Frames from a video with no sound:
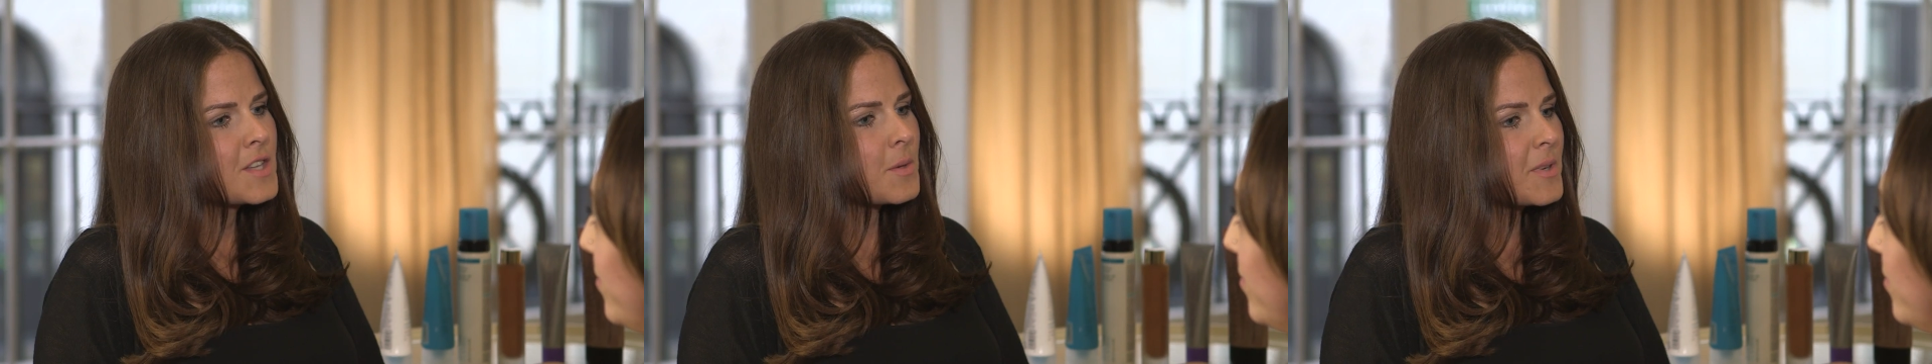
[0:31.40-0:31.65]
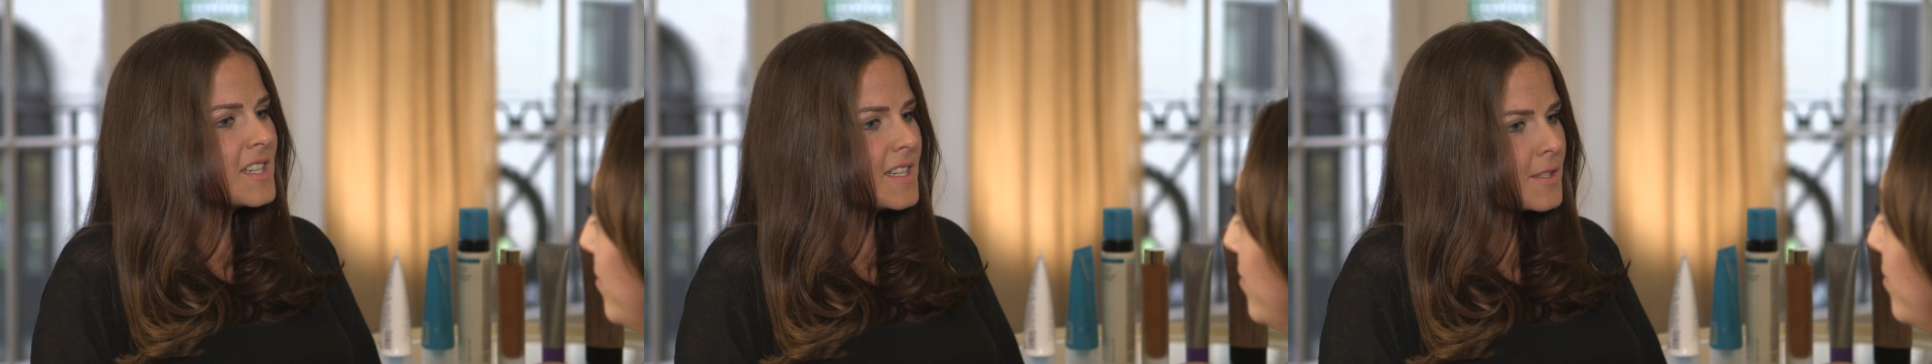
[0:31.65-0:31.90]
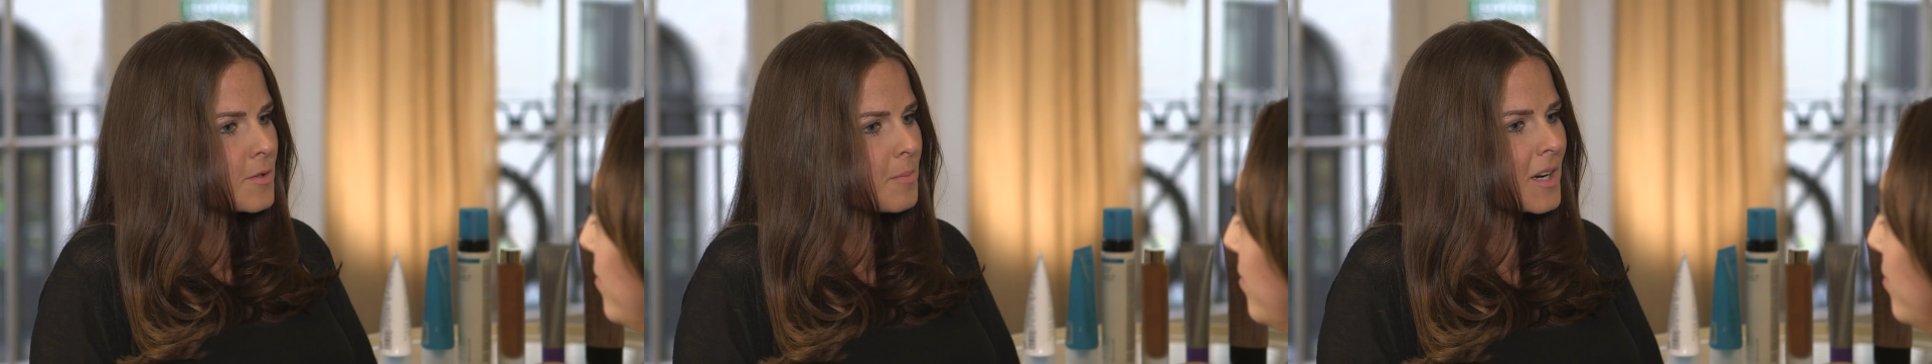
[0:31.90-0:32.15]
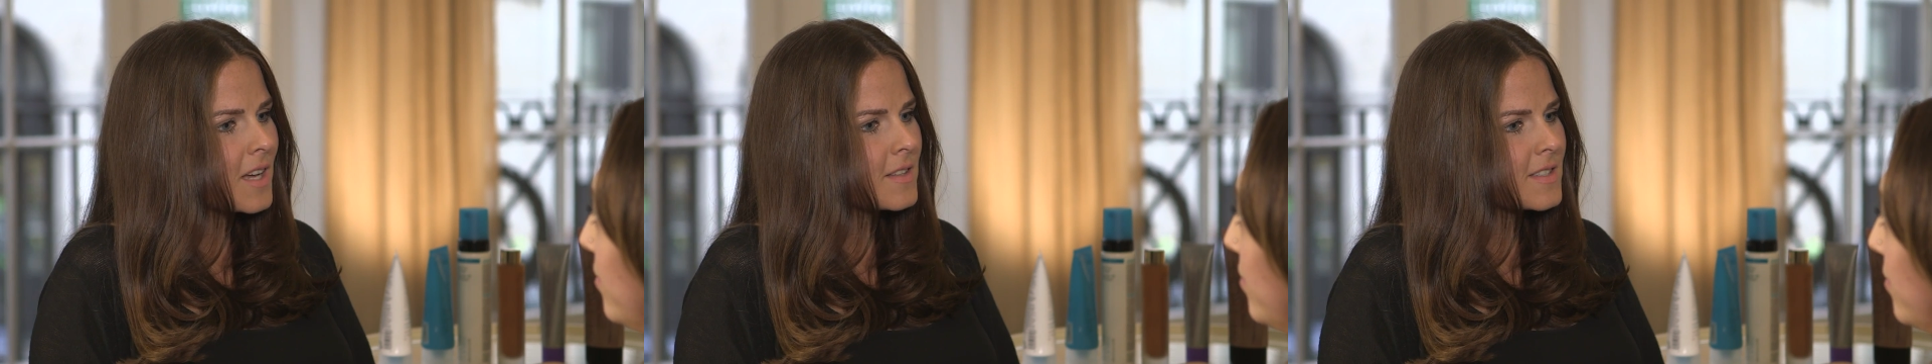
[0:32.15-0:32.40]
So we need to
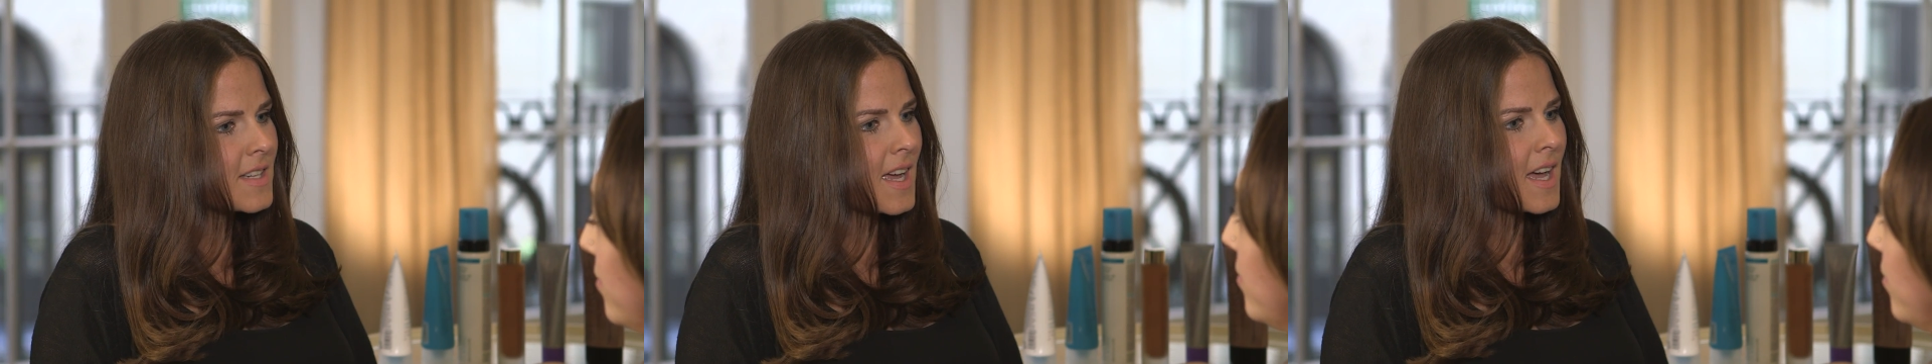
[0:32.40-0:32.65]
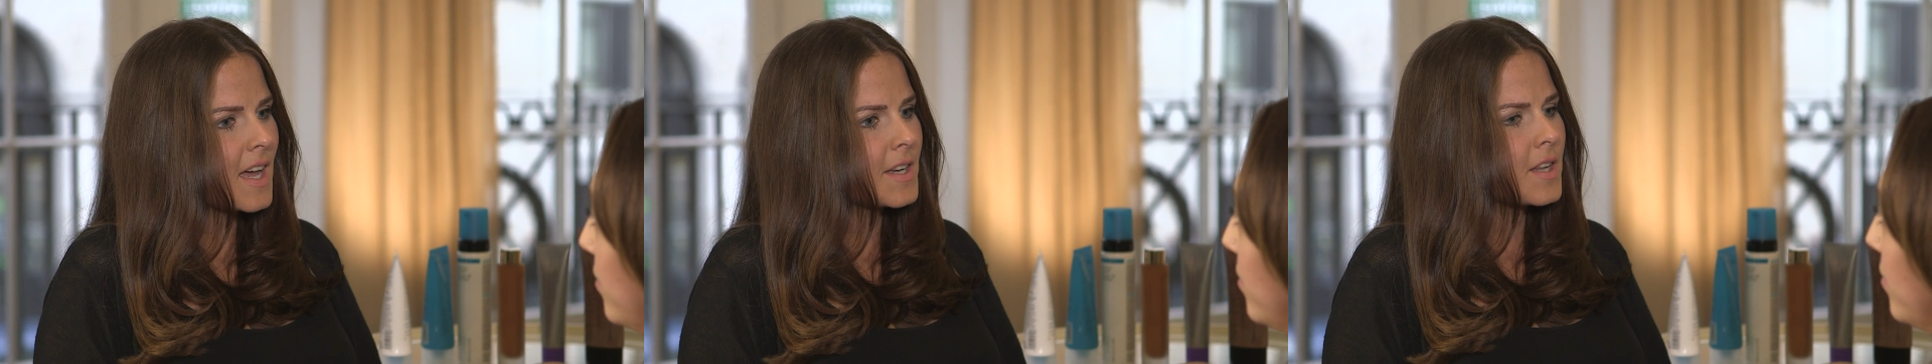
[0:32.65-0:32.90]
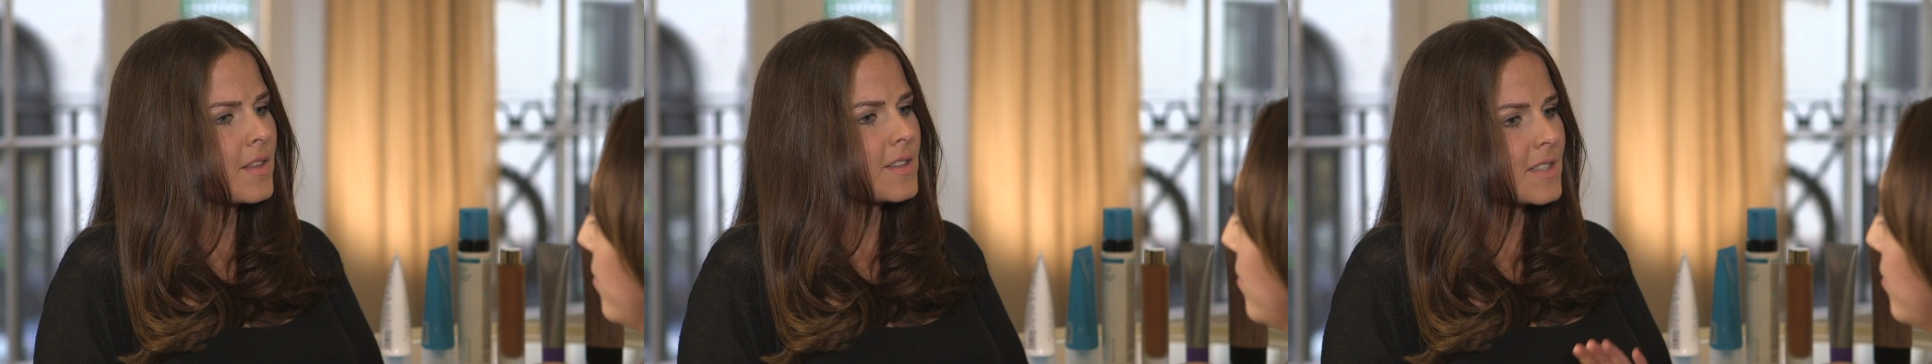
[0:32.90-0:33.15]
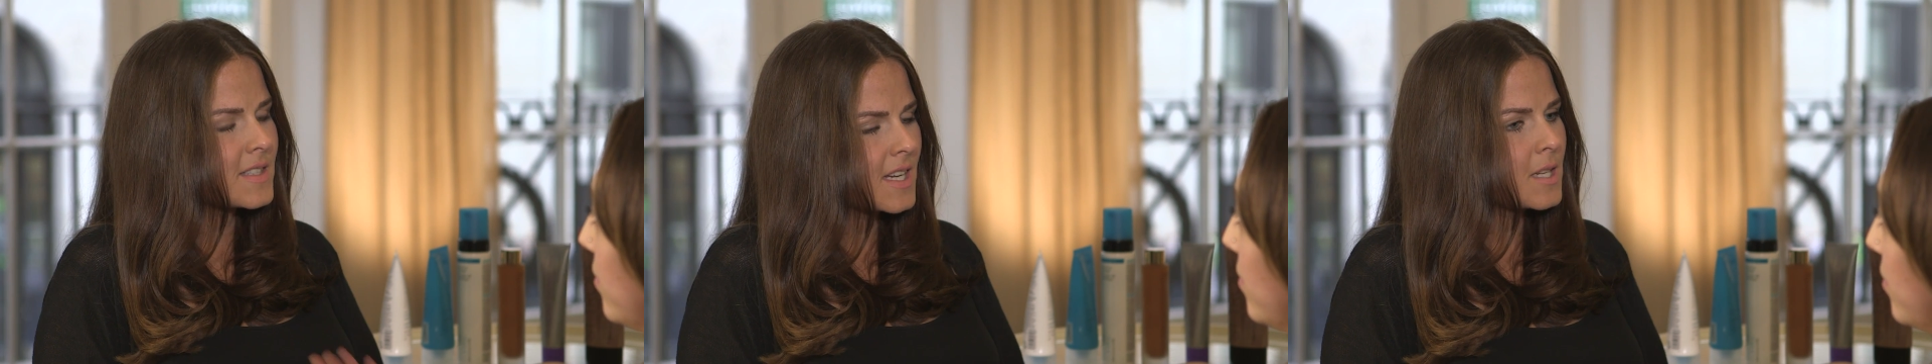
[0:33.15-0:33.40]
apply the tan the
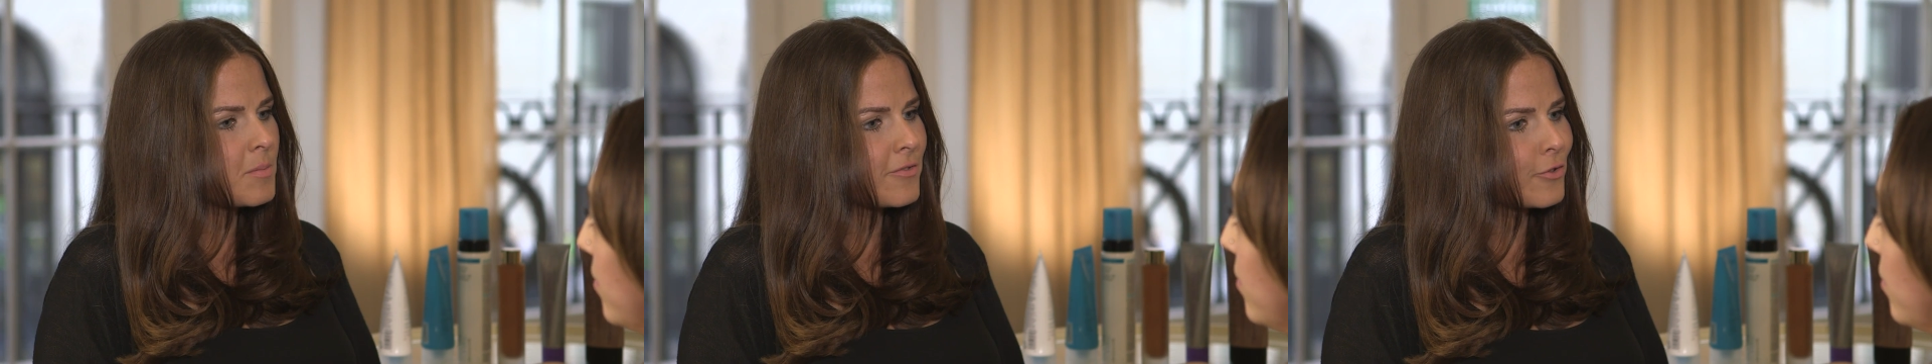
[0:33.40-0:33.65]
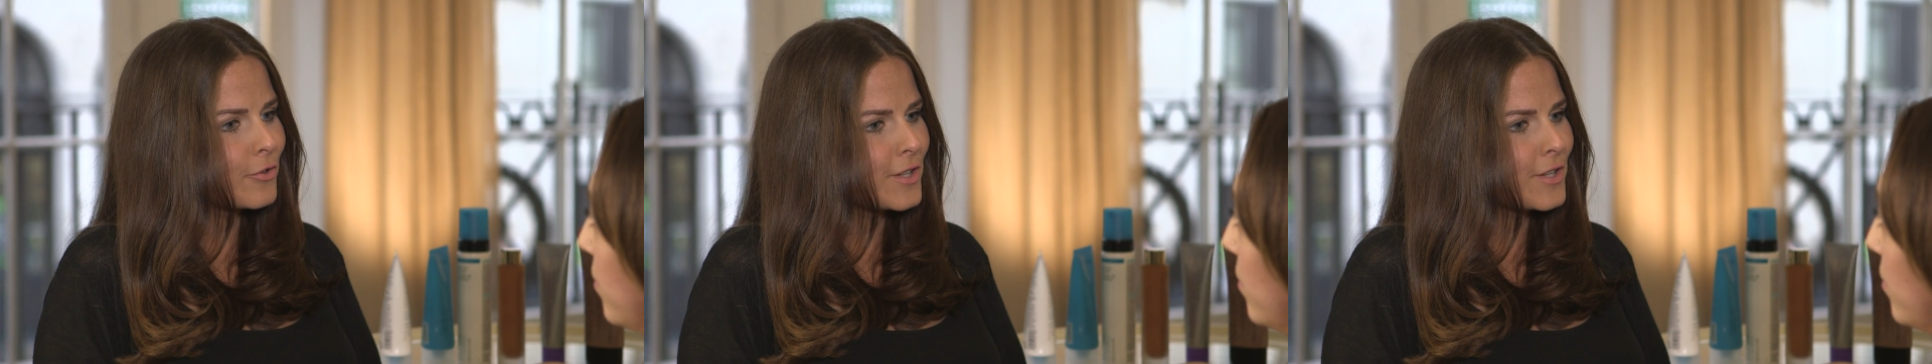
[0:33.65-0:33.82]
day before